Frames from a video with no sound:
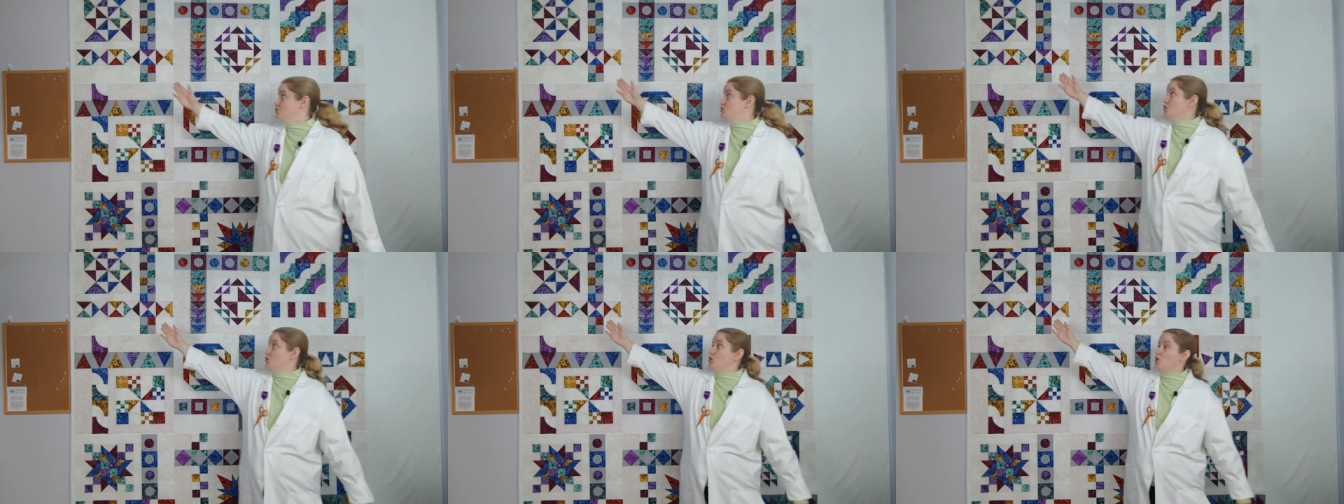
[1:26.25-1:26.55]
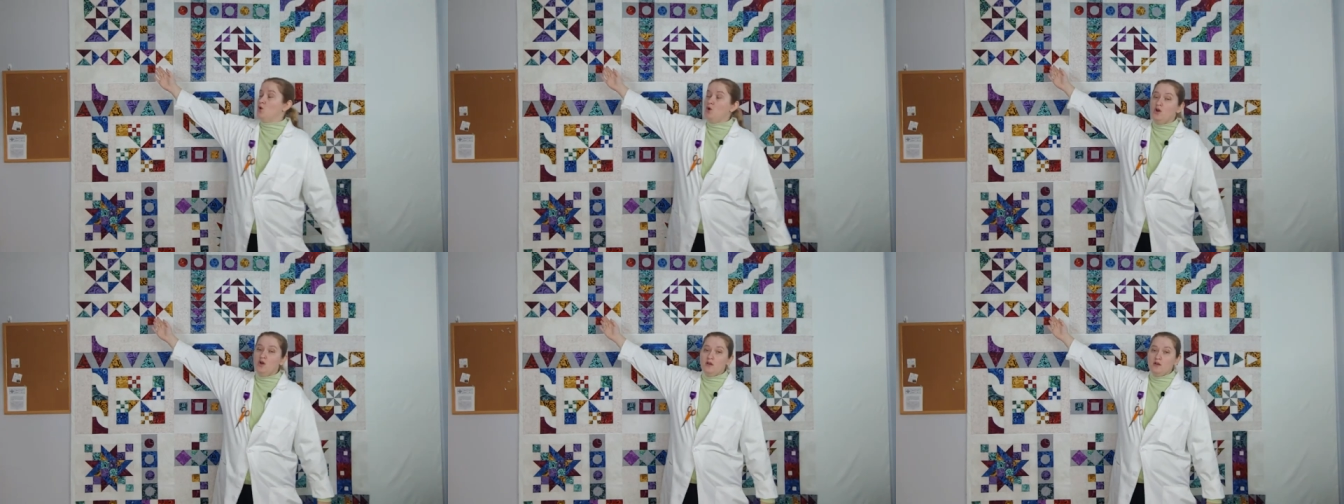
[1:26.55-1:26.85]

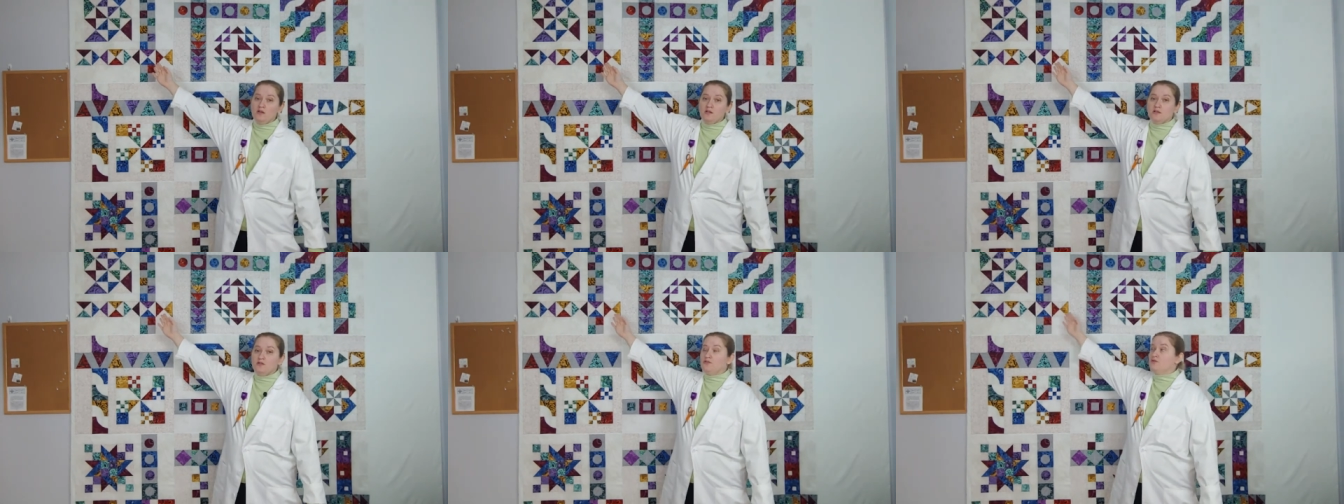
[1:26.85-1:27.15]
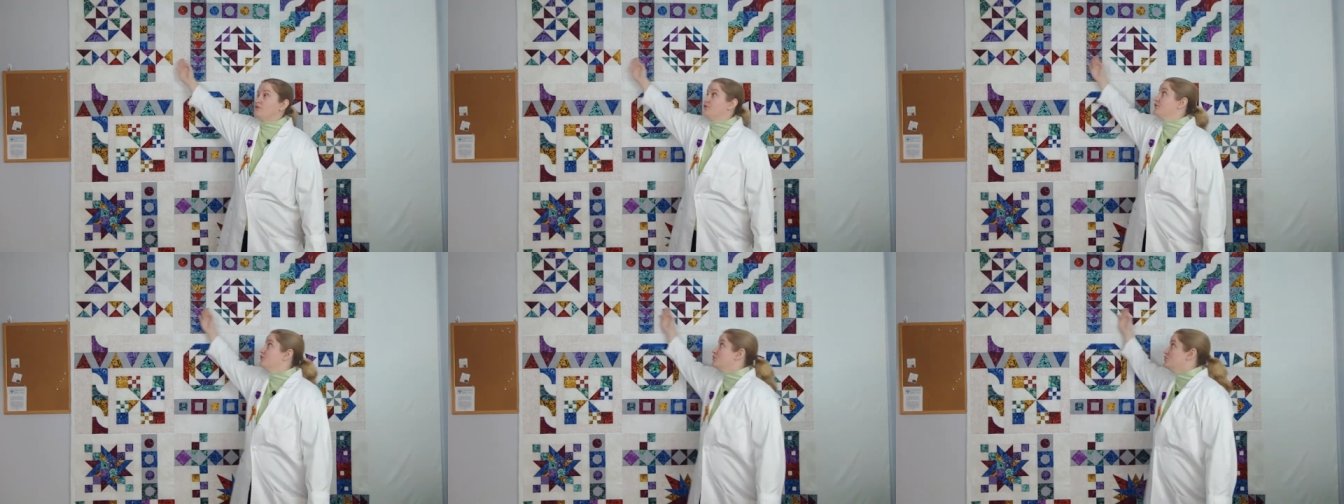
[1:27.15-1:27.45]
So
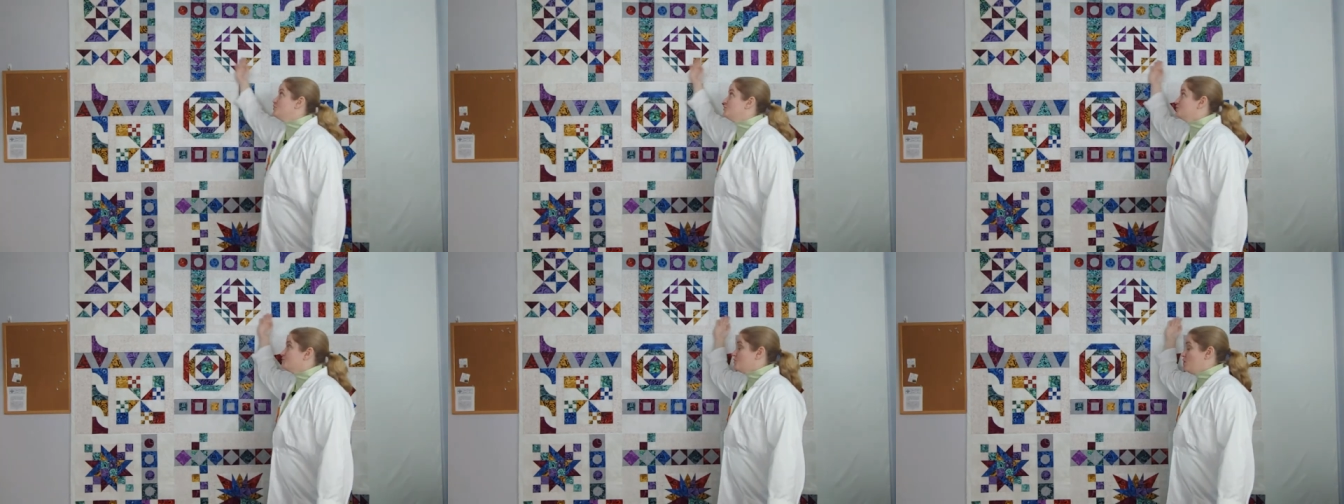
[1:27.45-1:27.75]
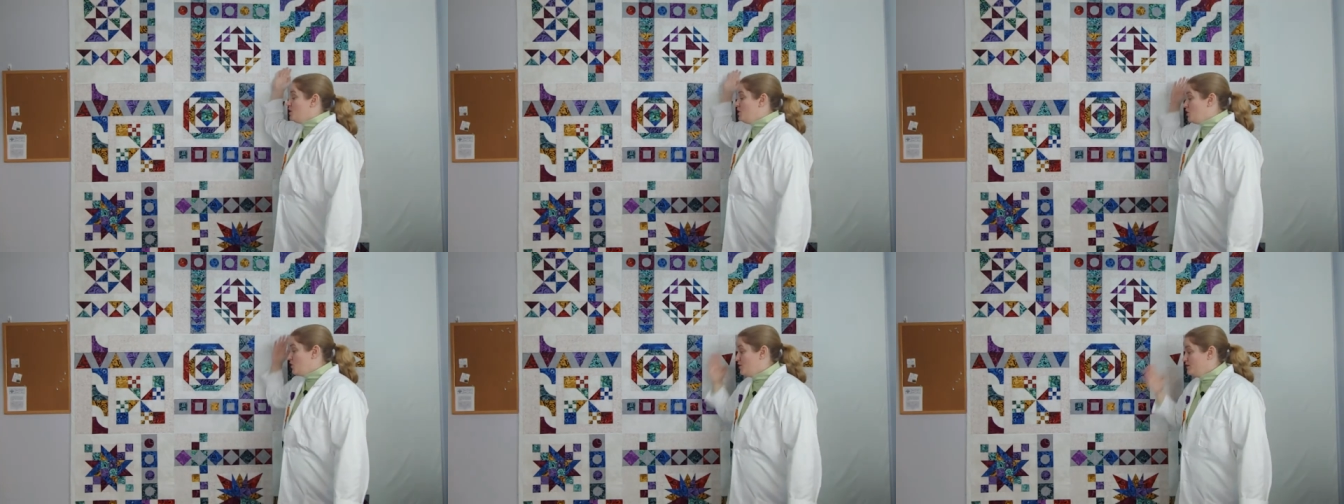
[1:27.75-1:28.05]
first
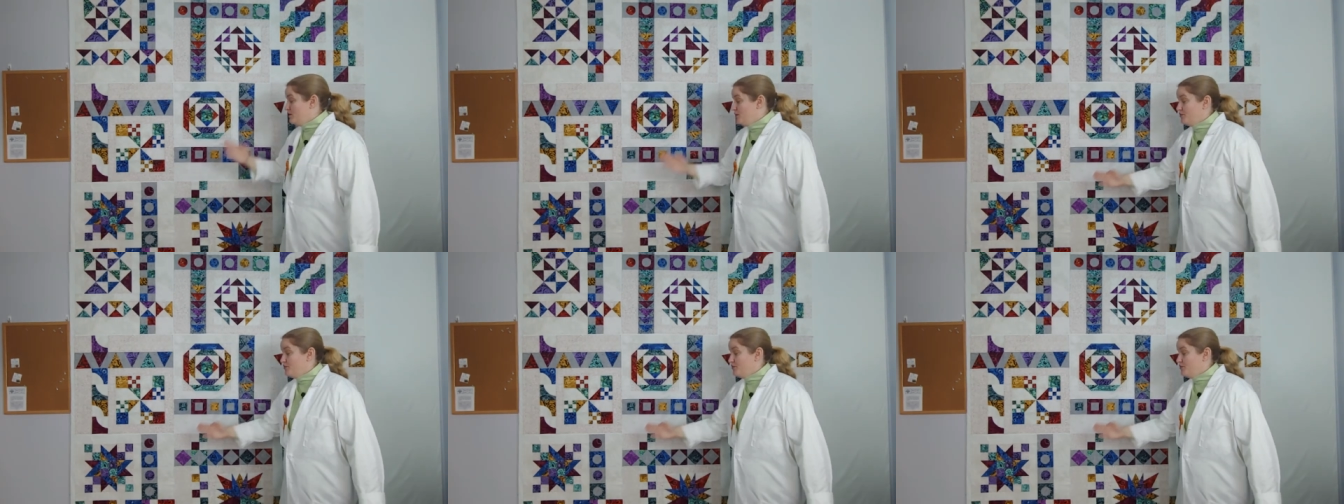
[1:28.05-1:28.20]
row and